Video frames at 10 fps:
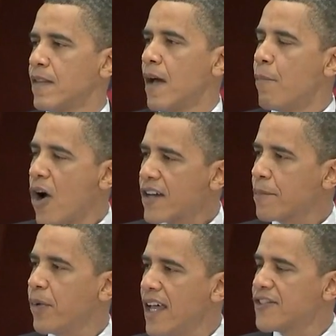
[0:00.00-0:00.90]
A
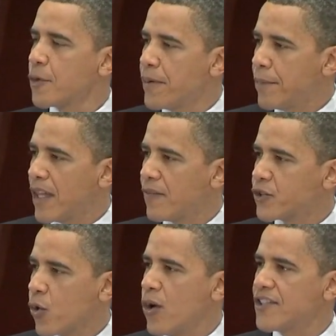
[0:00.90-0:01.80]
marketplace so people have
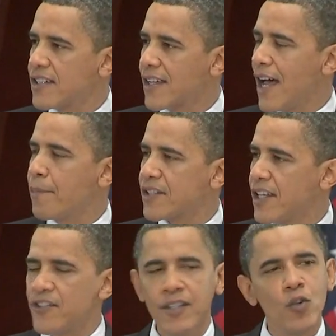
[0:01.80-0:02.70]
choice and
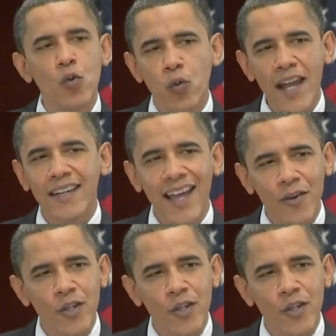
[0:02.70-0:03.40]
competition who right now